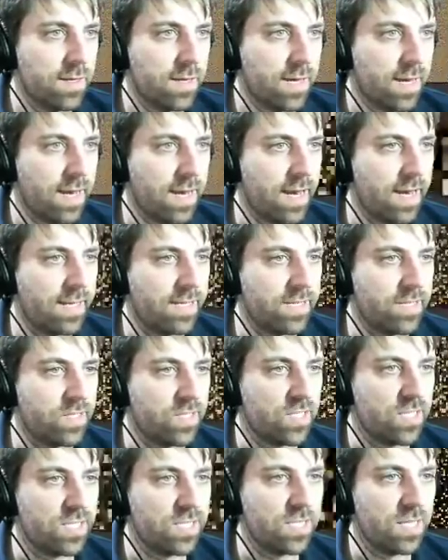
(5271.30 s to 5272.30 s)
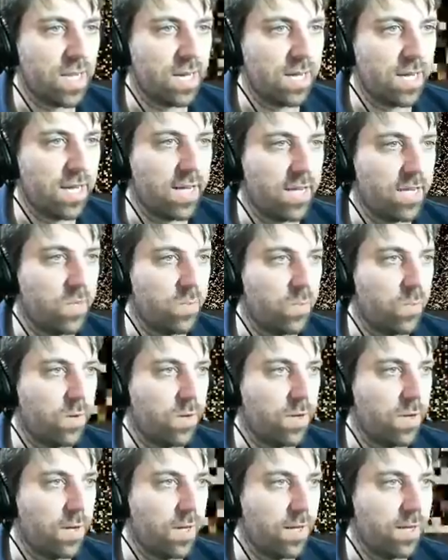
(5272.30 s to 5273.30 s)
Ah, you suck. I hate you,
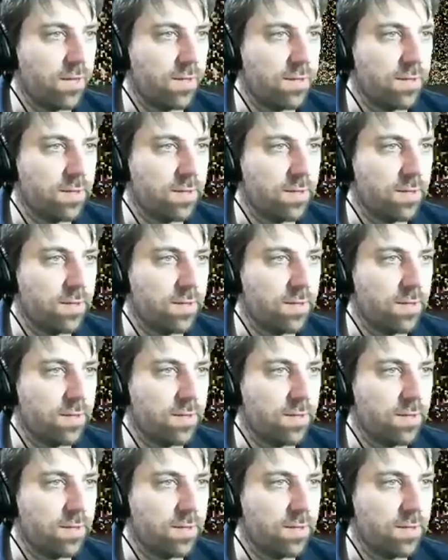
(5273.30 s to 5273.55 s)
point light.